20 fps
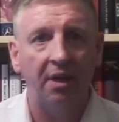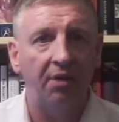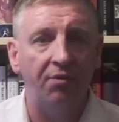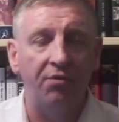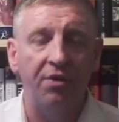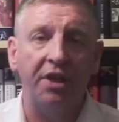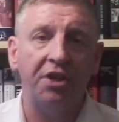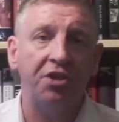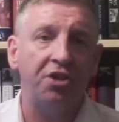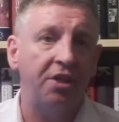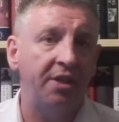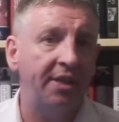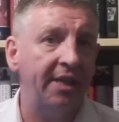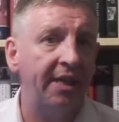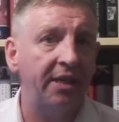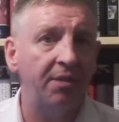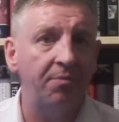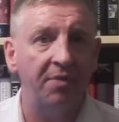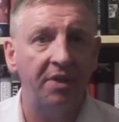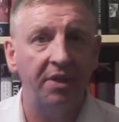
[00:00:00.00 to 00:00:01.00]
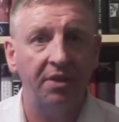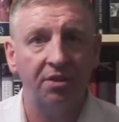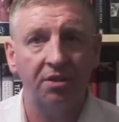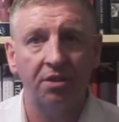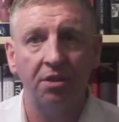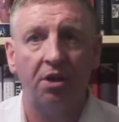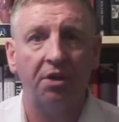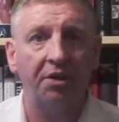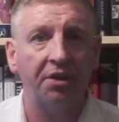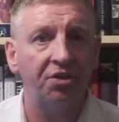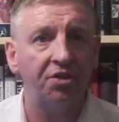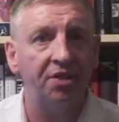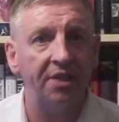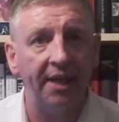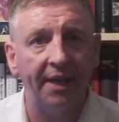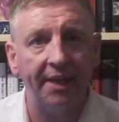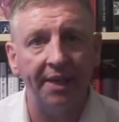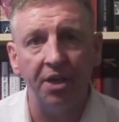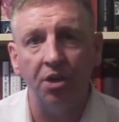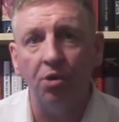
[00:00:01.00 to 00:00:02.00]
Richard Edmonds, God, is
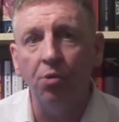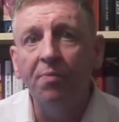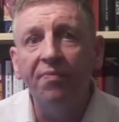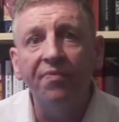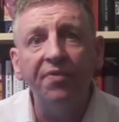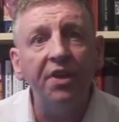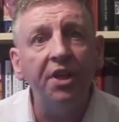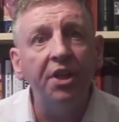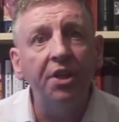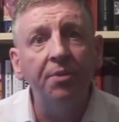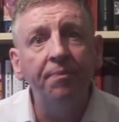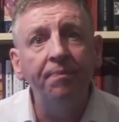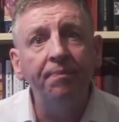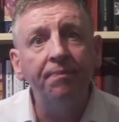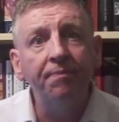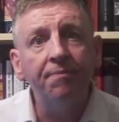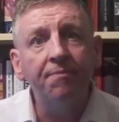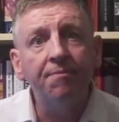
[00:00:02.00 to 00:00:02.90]
there any hope for you?